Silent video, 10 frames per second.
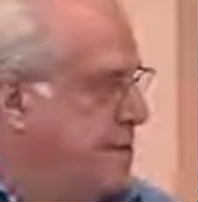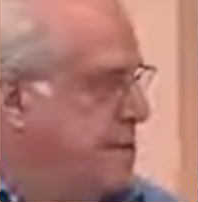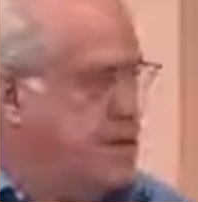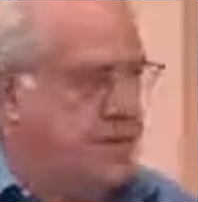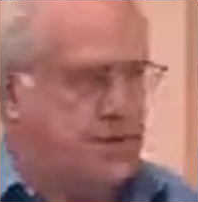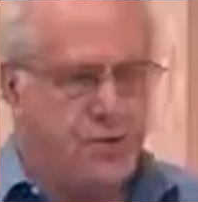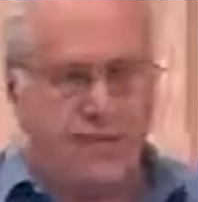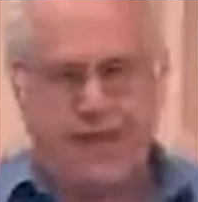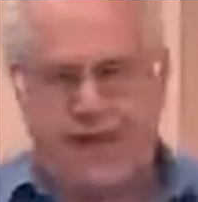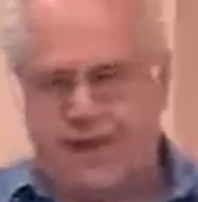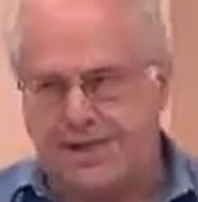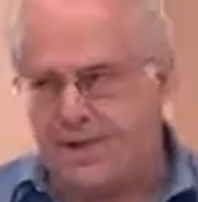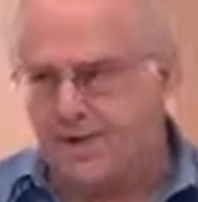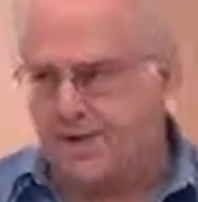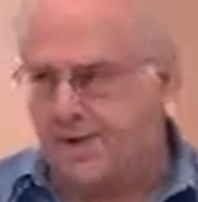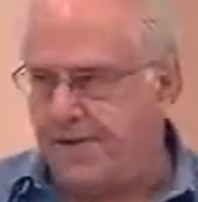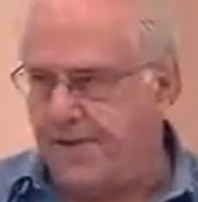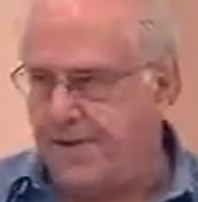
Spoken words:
I want you all to take a deep breath.